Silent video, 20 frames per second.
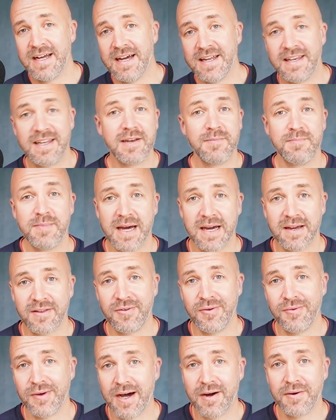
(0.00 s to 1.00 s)
And then
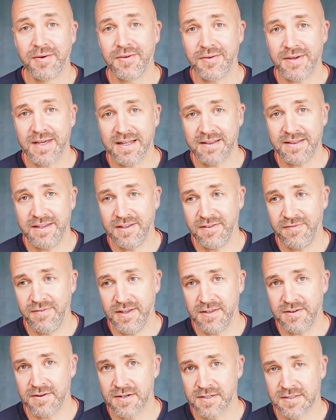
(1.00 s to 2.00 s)
back to how do you get these
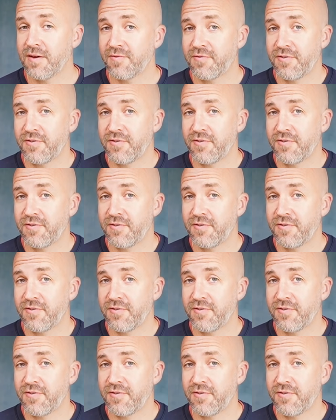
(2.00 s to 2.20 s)
features.